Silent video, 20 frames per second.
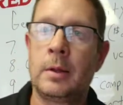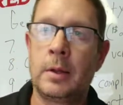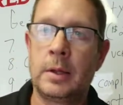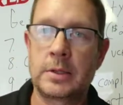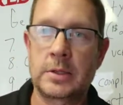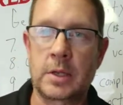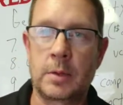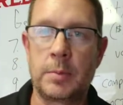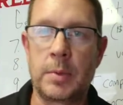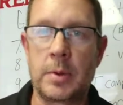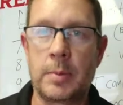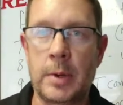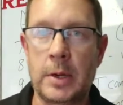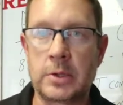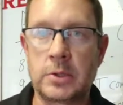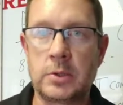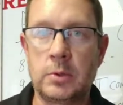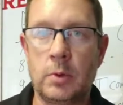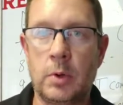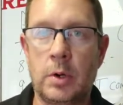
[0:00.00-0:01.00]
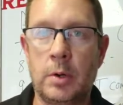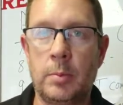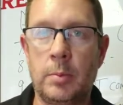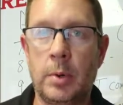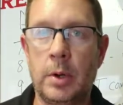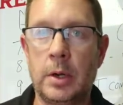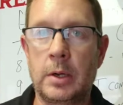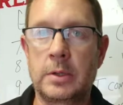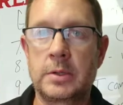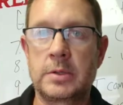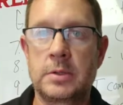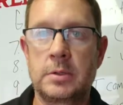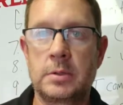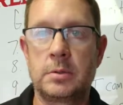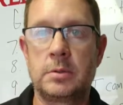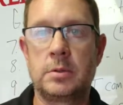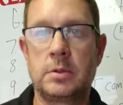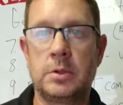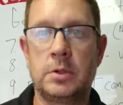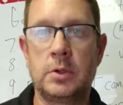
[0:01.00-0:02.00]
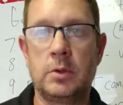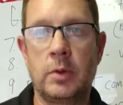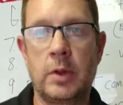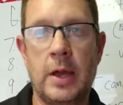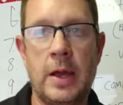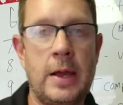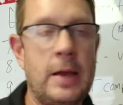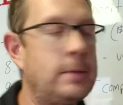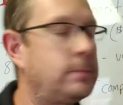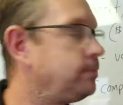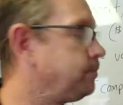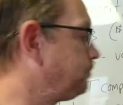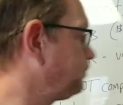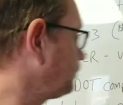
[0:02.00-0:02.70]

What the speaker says: It's going to be about $200 to do that.